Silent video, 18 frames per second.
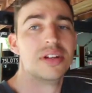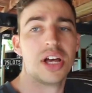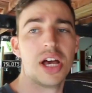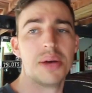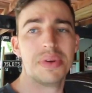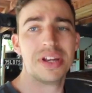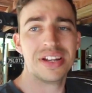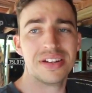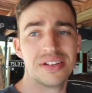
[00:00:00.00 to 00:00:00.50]
I
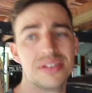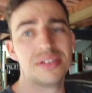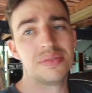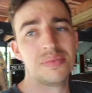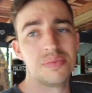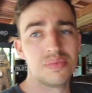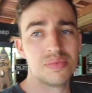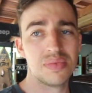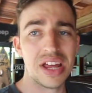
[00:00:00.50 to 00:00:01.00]
mean,
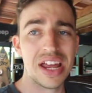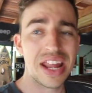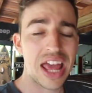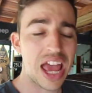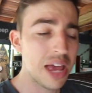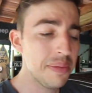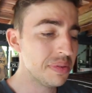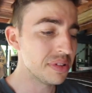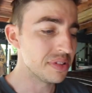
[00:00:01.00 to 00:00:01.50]
it
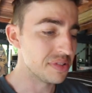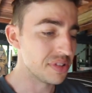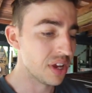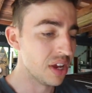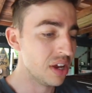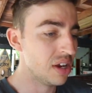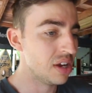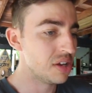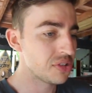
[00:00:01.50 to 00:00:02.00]
happens.
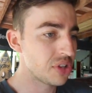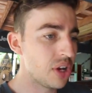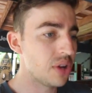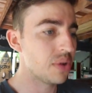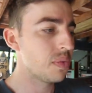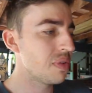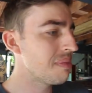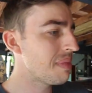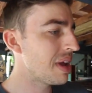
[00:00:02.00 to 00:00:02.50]
So
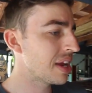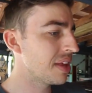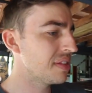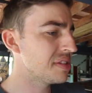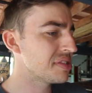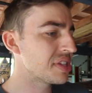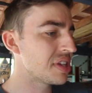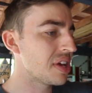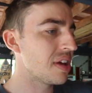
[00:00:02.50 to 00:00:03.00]
we're making
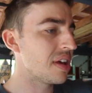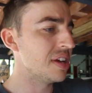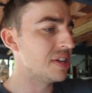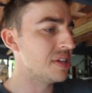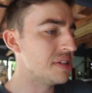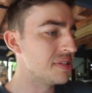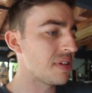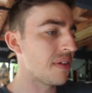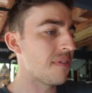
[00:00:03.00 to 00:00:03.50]
this
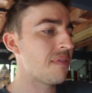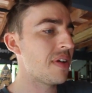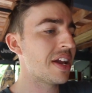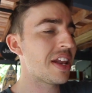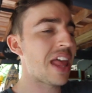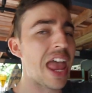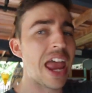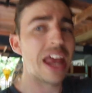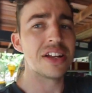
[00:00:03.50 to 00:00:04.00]
as
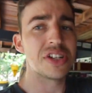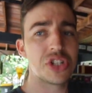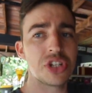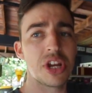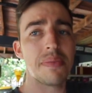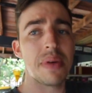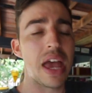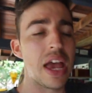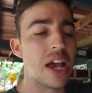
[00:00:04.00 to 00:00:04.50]
fun and as
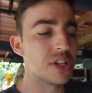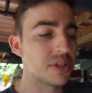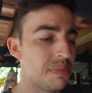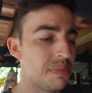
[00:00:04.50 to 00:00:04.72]
cheap as